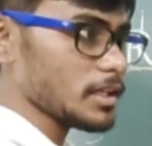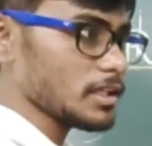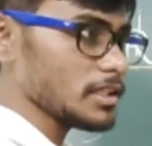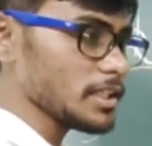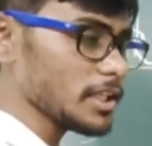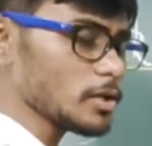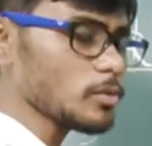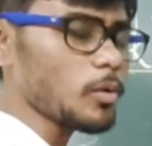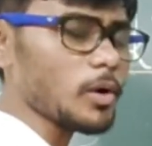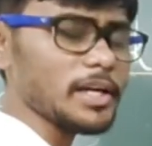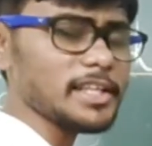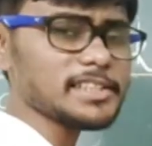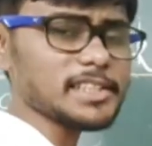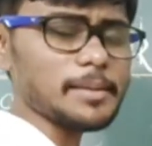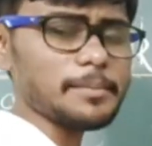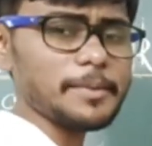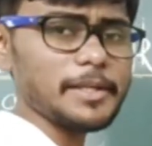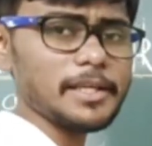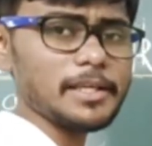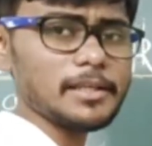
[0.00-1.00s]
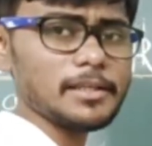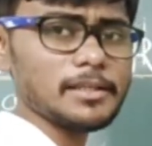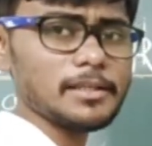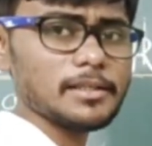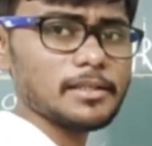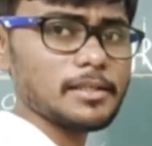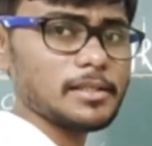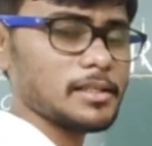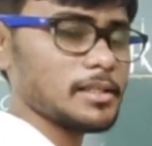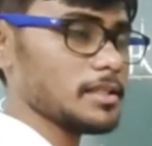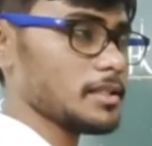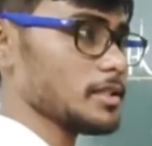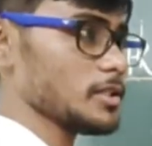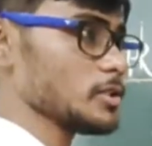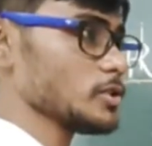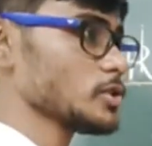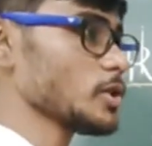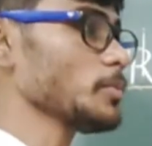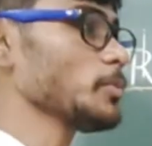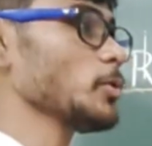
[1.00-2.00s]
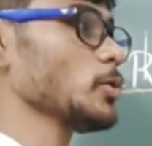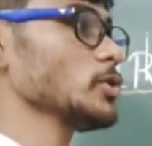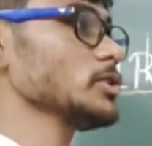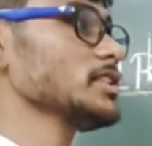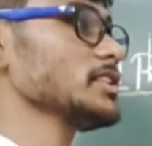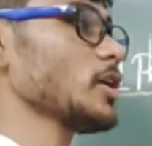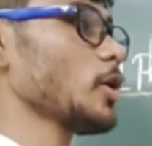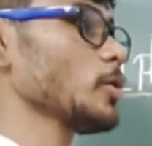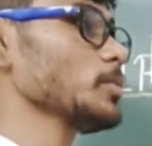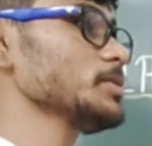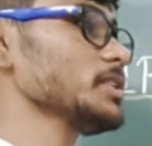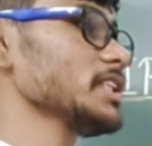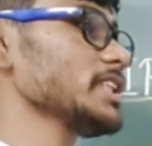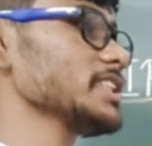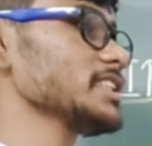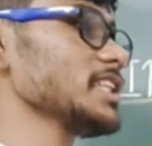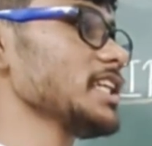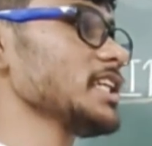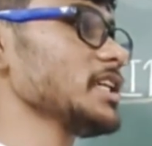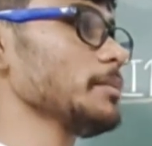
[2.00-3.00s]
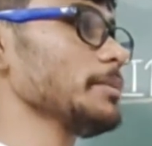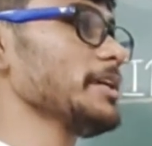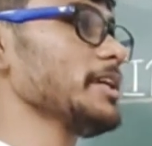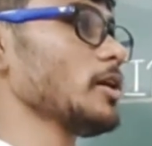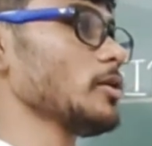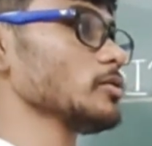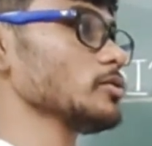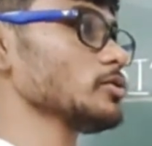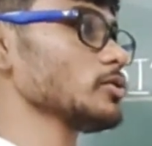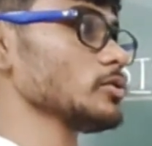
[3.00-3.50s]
Here what is happening? Suppose the object is a little bit down.